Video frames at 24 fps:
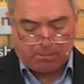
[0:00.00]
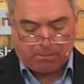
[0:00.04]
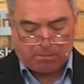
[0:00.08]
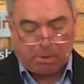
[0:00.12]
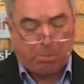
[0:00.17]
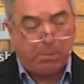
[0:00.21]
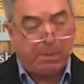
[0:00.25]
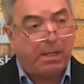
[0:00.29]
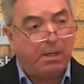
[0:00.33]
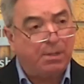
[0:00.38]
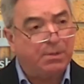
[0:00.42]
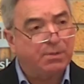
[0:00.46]

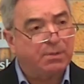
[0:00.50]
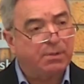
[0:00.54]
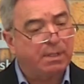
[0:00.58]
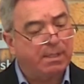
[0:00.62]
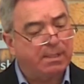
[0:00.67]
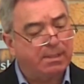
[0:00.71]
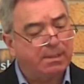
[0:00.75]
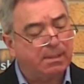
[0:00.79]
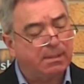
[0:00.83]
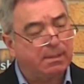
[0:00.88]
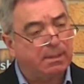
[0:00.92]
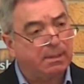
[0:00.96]
when we ask
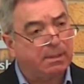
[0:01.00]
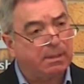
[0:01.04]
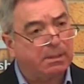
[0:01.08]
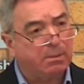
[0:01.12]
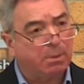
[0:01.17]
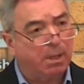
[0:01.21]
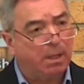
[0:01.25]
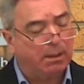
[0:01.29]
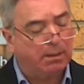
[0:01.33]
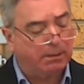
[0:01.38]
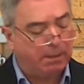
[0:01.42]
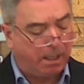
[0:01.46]
Jesus
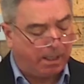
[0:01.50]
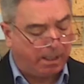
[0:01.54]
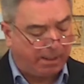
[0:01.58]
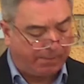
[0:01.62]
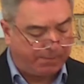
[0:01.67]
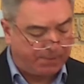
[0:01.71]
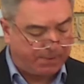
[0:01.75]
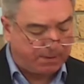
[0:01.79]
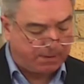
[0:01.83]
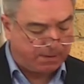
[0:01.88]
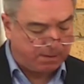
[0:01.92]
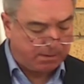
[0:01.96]
into our
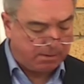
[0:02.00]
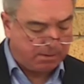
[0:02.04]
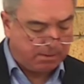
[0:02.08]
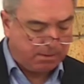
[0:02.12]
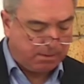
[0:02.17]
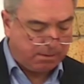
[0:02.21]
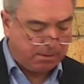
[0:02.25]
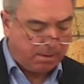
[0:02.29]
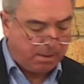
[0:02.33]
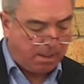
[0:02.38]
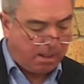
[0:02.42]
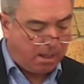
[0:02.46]
lives,
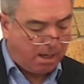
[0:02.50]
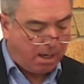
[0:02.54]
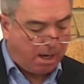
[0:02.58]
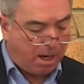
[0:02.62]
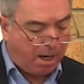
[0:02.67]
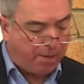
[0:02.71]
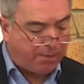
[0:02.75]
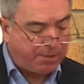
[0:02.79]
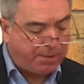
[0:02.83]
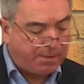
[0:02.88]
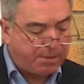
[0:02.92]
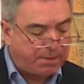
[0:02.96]

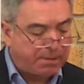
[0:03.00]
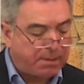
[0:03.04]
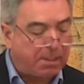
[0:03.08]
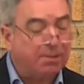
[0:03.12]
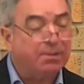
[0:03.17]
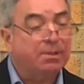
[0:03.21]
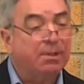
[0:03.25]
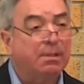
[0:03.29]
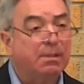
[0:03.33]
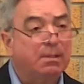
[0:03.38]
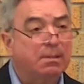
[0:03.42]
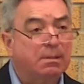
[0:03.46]
others
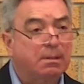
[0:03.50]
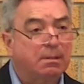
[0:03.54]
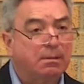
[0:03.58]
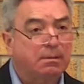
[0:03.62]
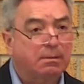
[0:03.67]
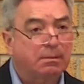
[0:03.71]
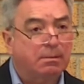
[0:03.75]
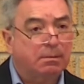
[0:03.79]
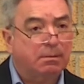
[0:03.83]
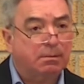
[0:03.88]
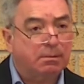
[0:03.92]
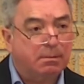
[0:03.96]
such as
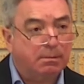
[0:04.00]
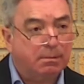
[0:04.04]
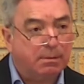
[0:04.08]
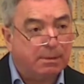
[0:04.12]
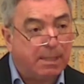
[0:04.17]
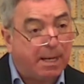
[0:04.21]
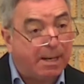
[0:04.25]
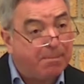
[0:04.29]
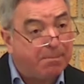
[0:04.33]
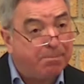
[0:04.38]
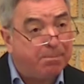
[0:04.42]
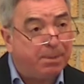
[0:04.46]

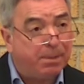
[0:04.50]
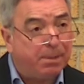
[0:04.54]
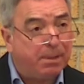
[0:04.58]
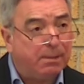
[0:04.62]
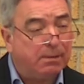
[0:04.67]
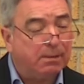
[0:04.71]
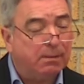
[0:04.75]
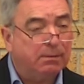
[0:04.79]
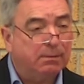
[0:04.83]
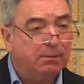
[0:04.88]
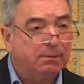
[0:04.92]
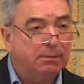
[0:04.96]

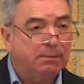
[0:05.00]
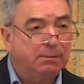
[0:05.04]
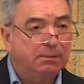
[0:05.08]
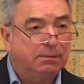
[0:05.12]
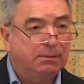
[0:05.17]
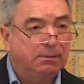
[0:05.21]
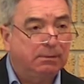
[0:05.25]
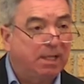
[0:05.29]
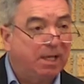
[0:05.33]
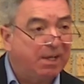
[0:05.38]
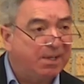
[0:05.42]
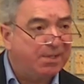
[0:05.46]
temper,
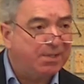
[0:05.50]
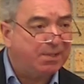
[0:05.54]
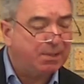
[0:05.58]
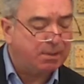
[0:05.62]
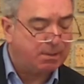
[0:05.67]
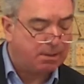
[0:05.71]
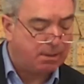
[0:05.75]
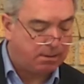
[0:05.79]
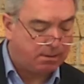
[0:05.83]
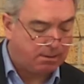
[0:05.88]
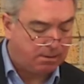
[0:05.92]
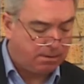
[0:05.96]

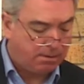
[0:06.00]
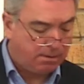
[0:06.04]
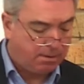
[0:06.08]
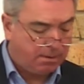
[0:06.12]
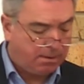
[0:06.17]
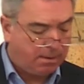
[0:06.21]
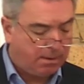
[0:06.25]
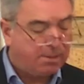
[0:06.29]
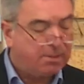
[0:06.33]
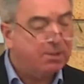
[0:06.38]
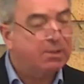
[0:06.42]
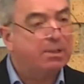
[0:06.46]
lust,
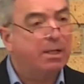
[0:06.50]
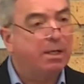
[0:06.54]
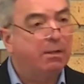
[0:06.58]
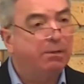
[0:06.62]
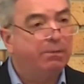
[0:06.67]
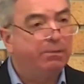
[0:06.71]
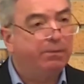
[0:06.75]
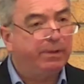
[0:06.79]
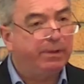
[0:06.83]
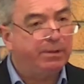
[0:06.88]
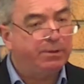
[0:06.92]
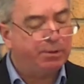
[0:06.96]

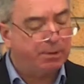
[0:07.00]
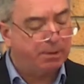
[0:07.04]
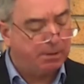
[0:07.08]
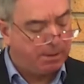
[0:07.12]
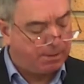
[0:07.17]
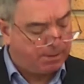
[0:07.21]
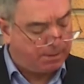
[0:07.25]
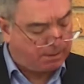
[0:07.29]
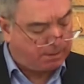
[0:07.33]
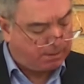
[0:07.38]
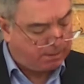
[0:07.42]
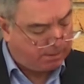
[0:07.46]

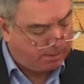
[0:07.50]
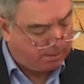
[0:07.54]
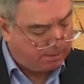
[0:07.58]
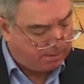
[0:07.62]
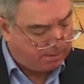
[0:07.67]
selfishness,